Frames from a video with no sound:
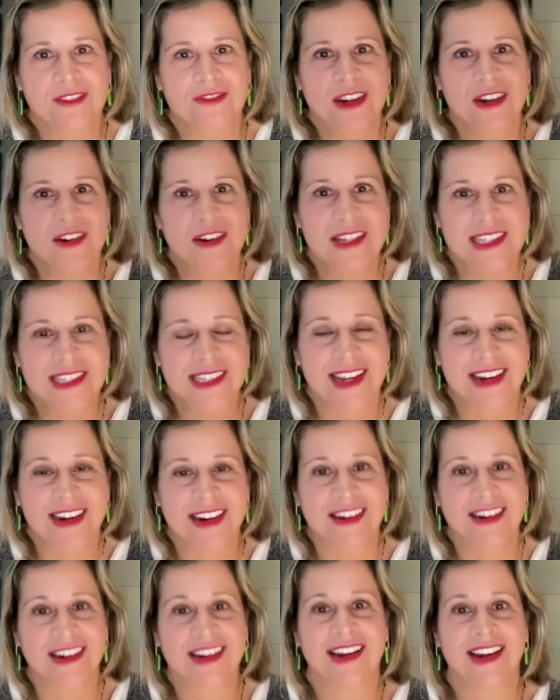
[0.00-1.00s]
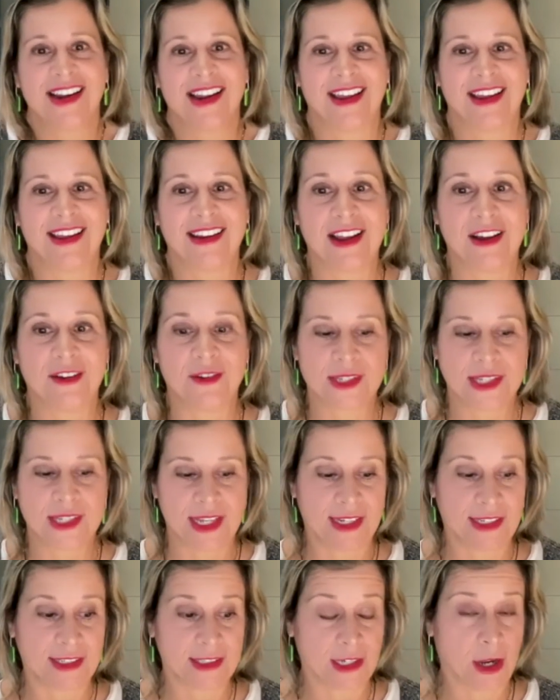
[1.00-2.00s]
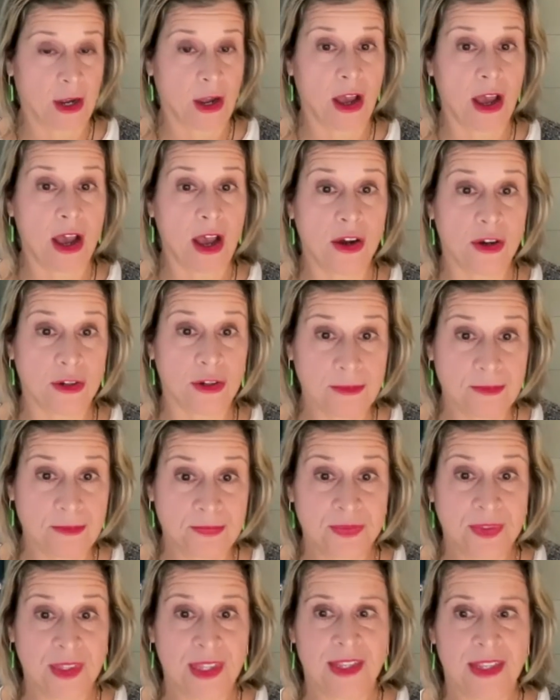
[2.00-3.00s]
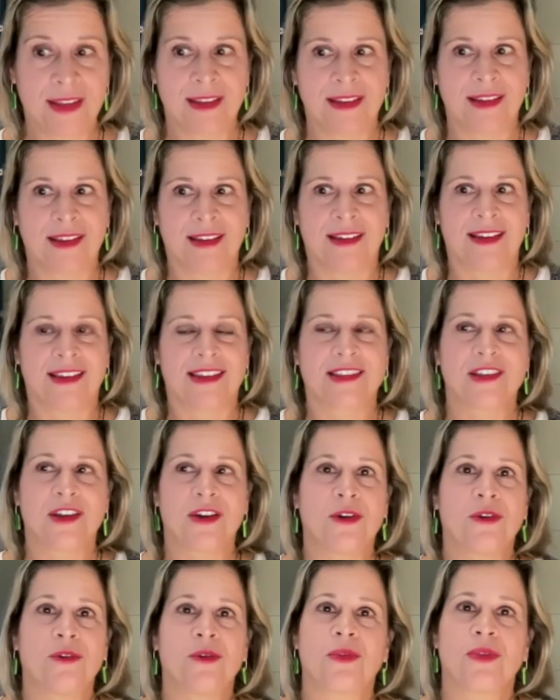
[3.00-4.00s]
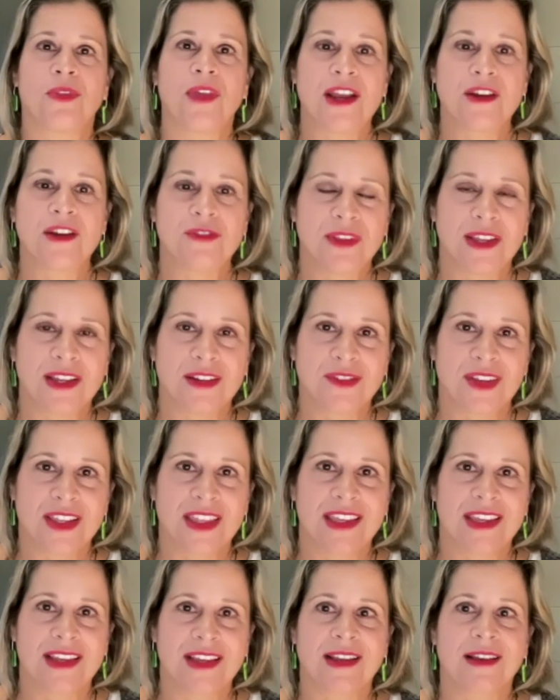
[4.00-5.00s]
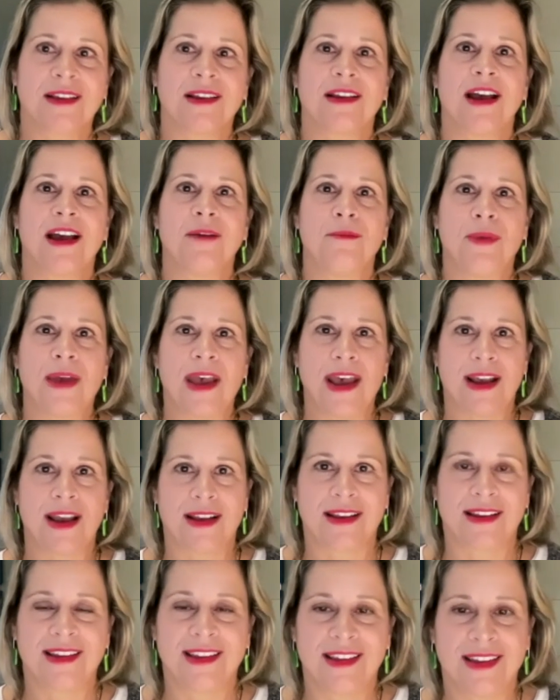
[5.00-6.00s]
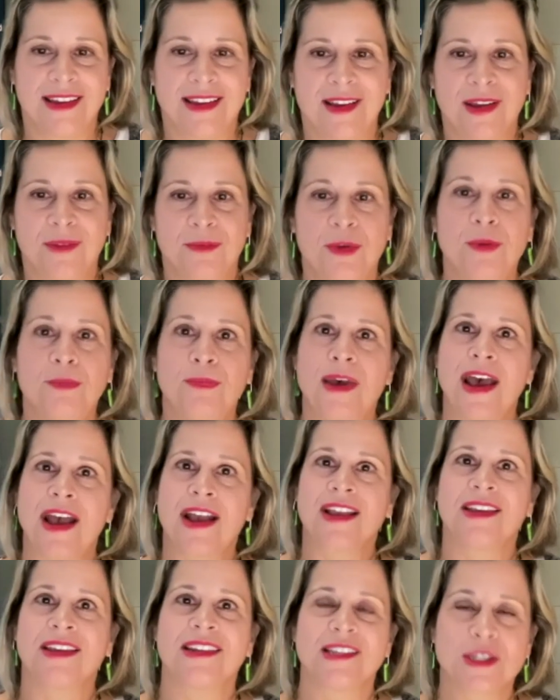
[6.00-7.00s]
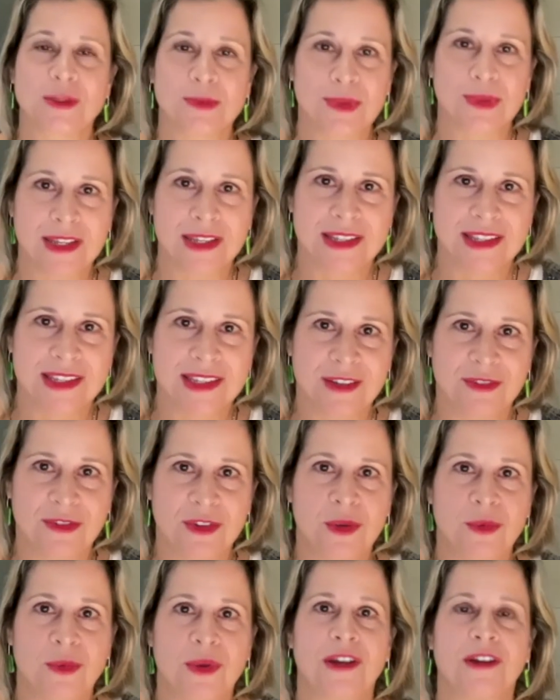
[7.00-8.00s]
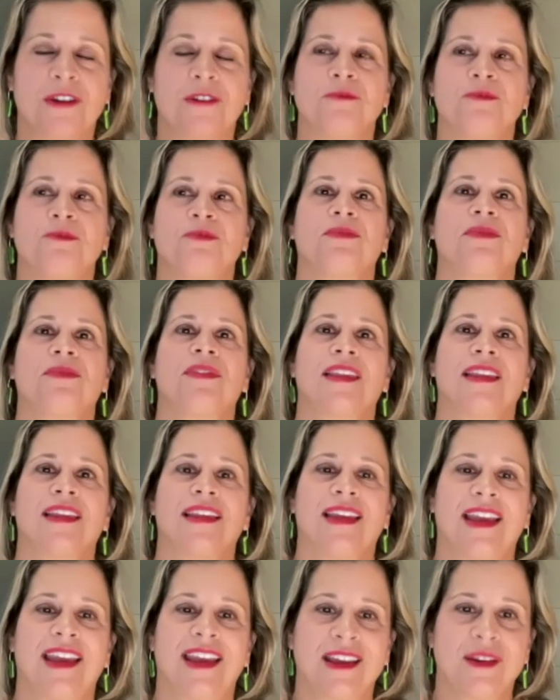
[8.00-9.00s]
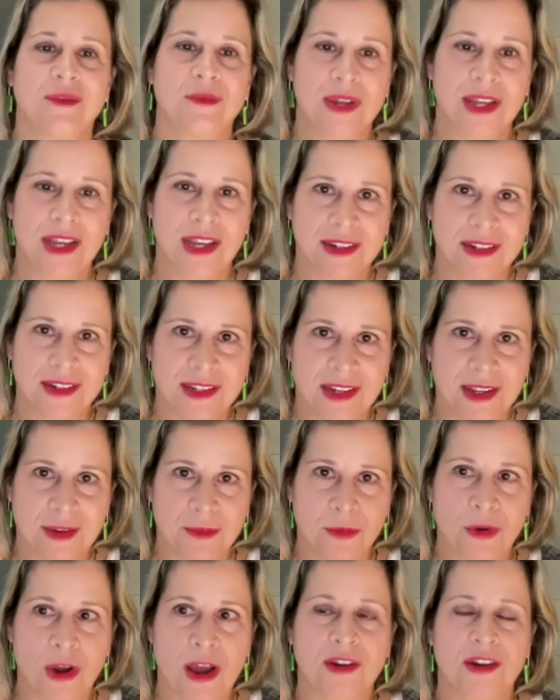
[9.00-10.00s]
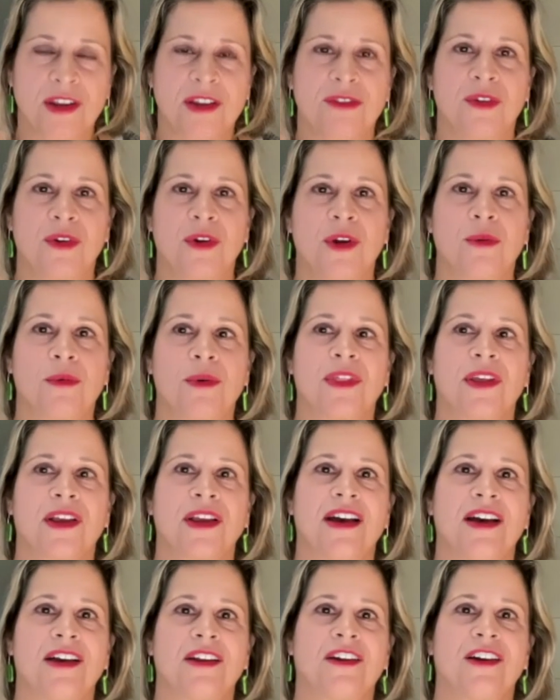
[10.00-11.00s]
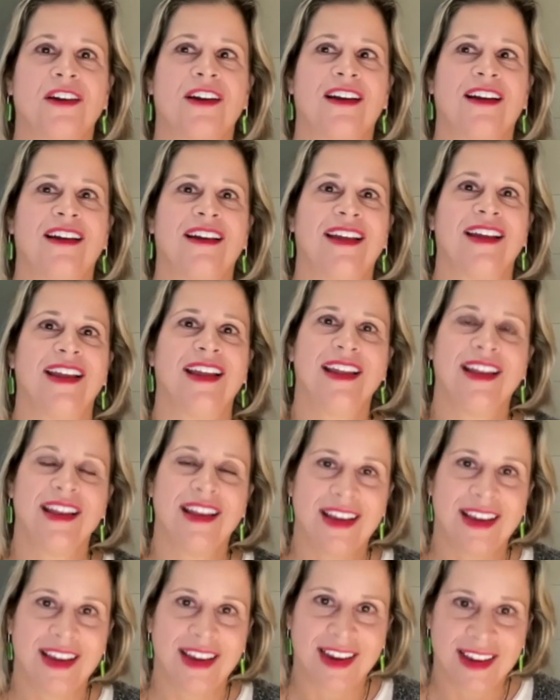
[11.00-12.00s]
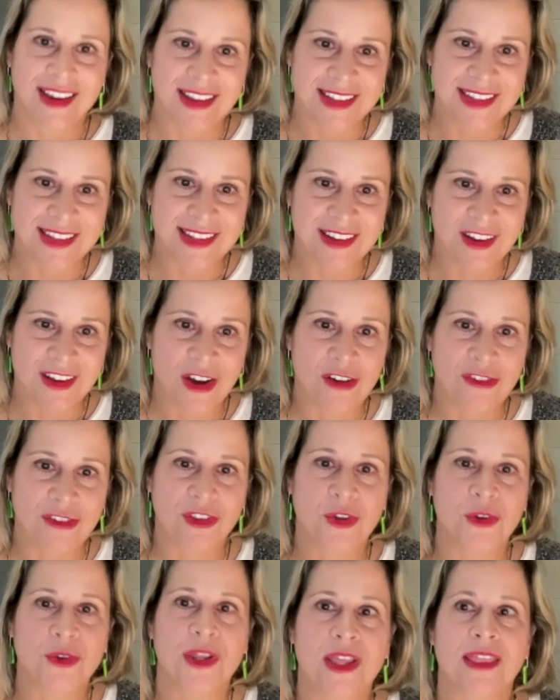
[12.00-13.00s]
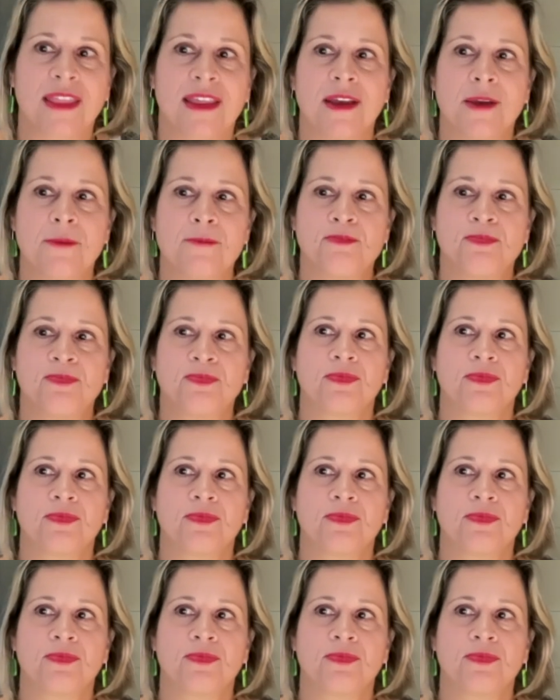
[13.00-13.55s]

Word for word: very scary. And I was like, oh. So thankfully, everything got back, put back in its place, if you will. And we ended up rendezvousing with a cutter and offloading them.